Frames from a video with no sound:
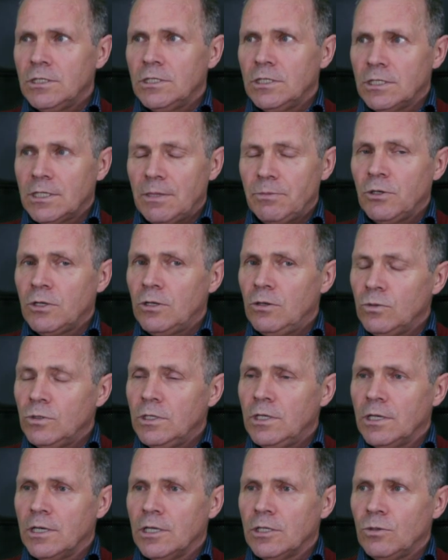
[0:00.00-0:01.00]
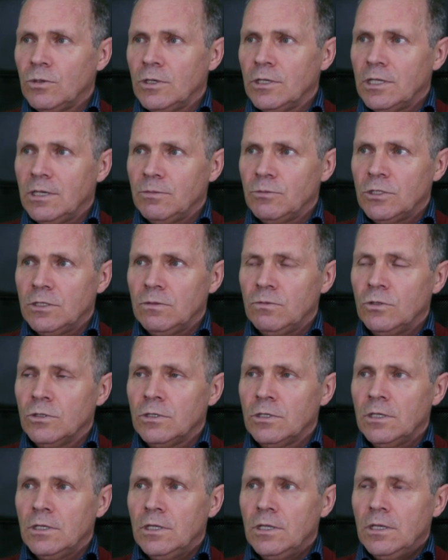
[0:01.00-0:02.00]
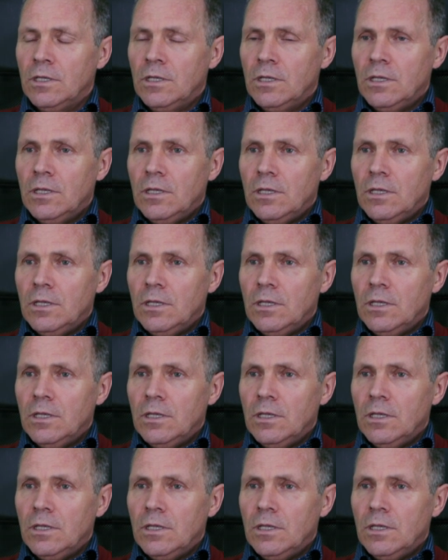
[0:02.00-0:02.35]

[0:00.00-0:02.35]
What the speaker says: of life of people who live there.